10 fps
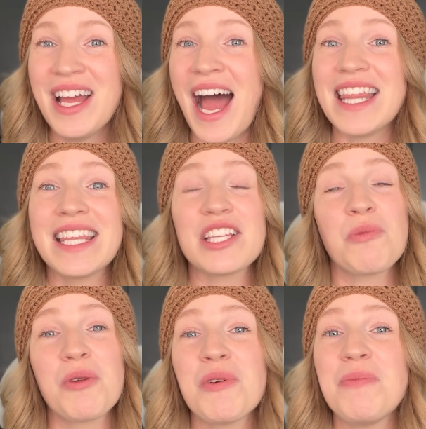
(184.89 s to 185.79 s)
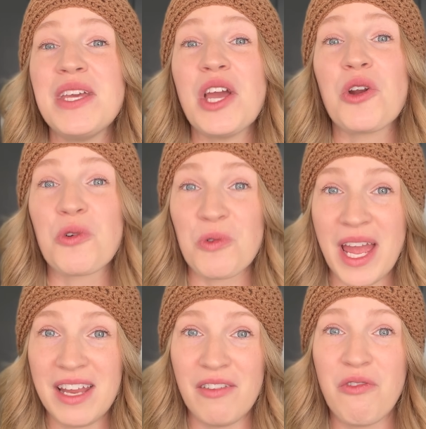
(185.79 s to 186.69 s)
I think this one would be
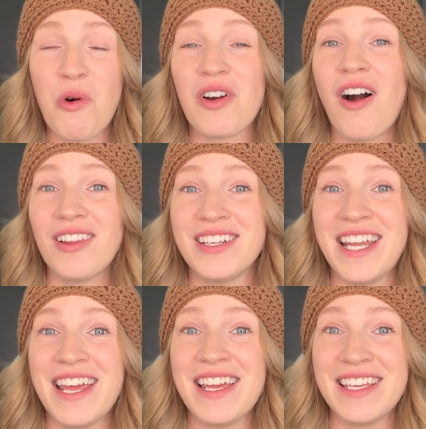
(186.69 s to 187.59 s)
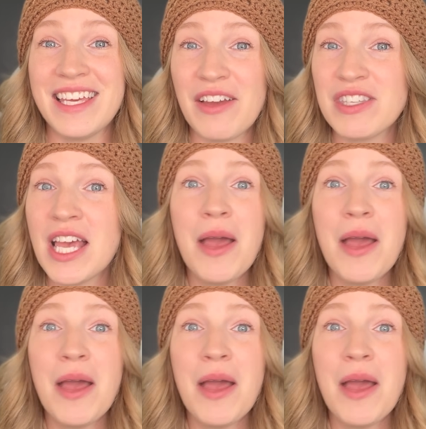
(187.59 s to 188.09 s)
great for holiday gifts,